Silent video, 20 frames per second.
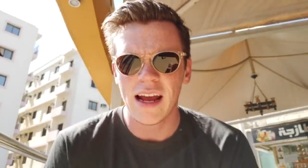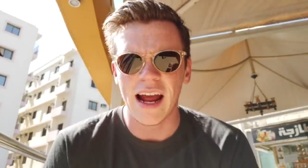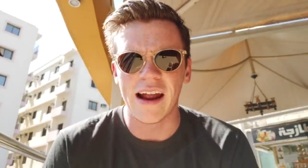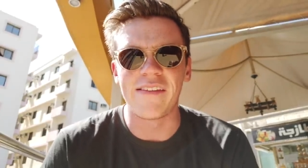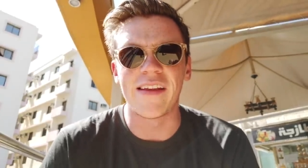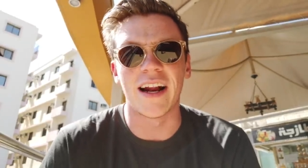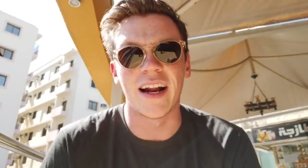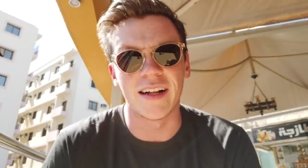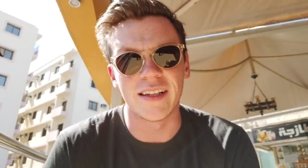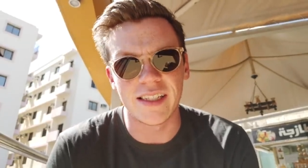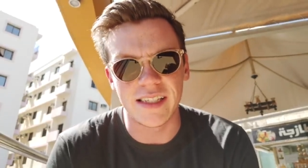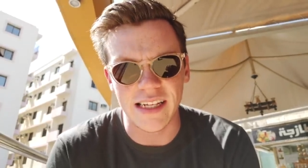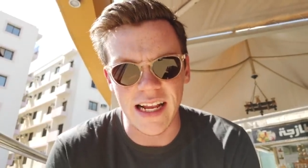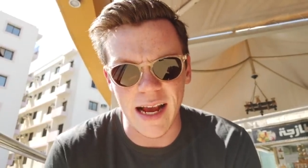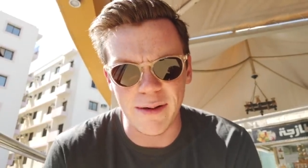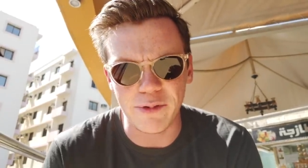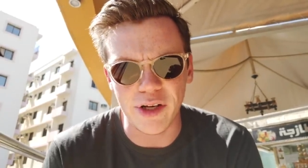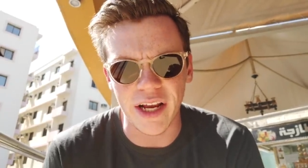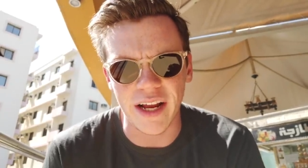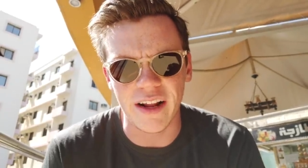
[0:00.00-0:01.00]
And then on
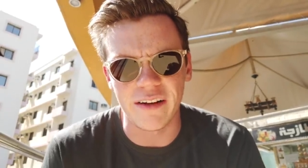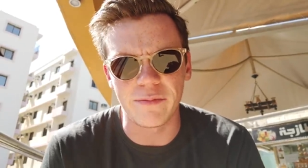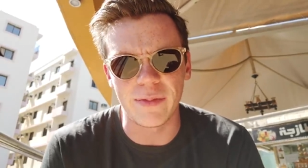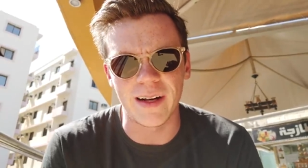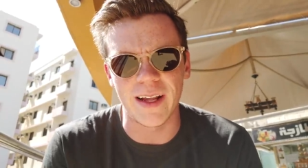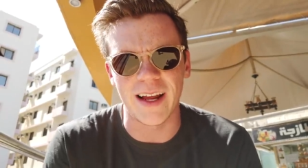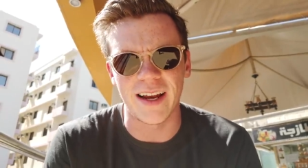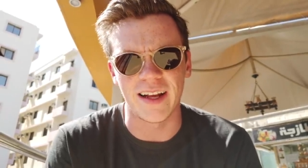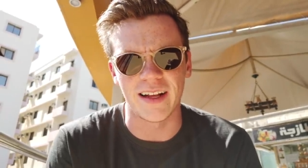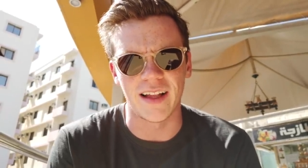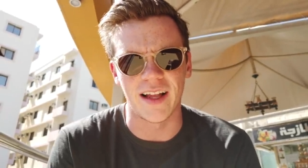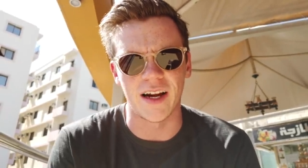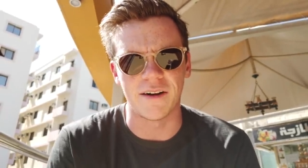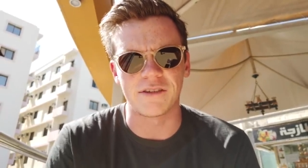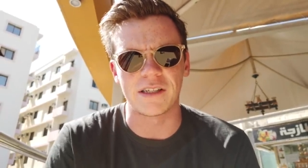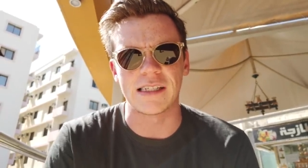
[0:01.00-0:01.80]
Snapchat, I've been getting a lot of